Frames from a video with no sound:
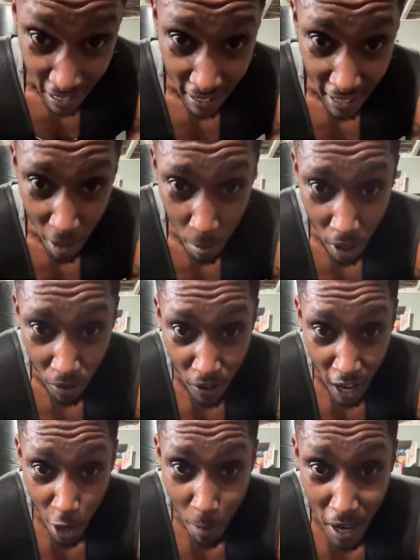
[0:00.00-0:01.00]
That motherfucker,
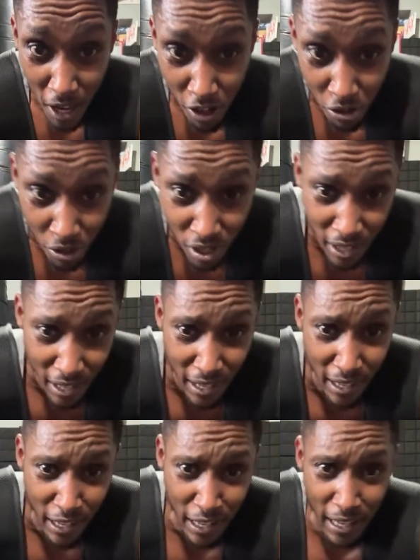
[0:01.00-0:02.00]
not on my knuckles.
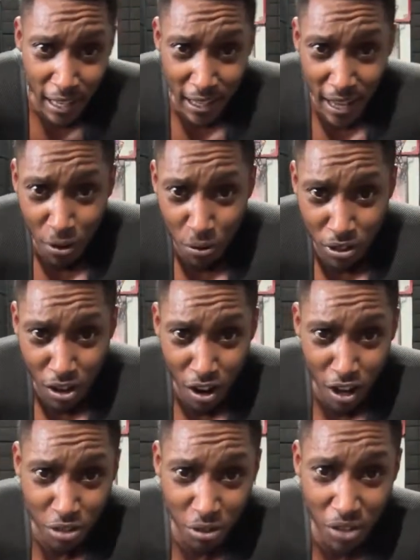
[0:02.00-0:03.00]
That was a
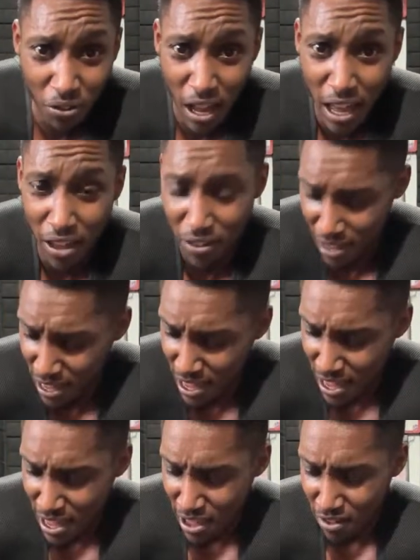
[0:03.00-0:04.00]
hard 25.
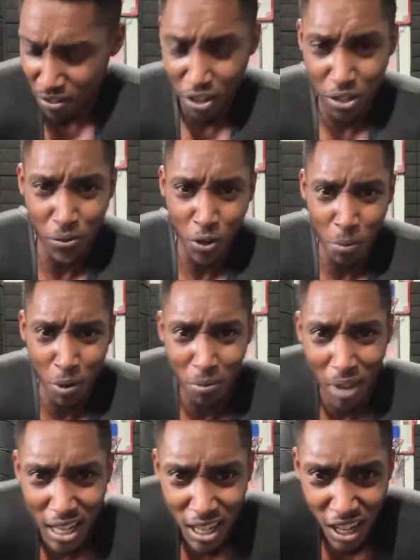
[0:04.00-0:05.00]
First and foremost,
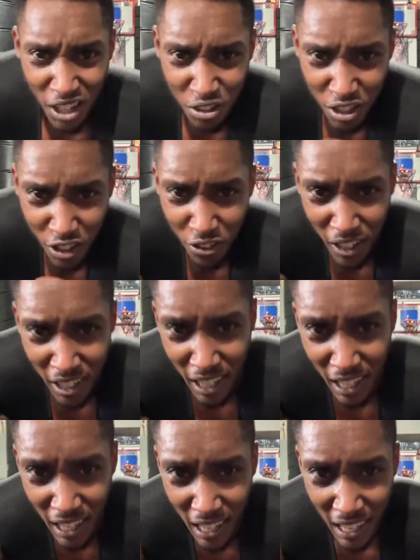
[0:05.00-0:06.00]
my knuckles is feeling
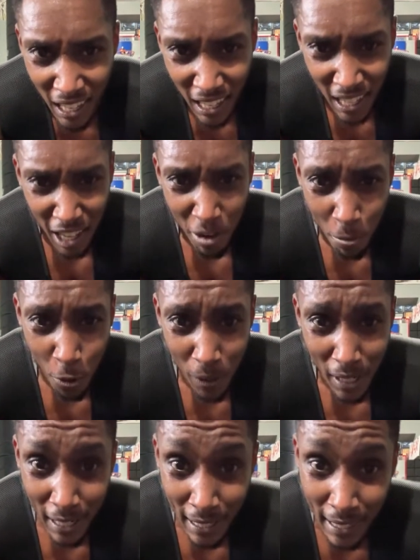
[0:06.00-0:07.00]
it more
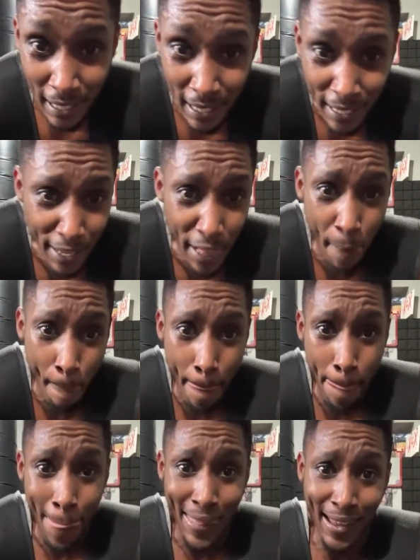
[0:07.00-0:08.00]
than anything.
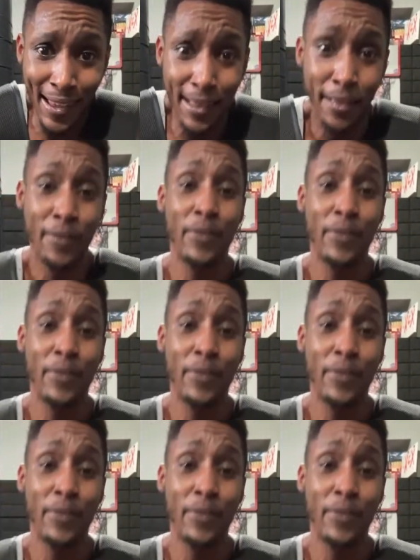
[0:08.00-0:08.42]
Damn.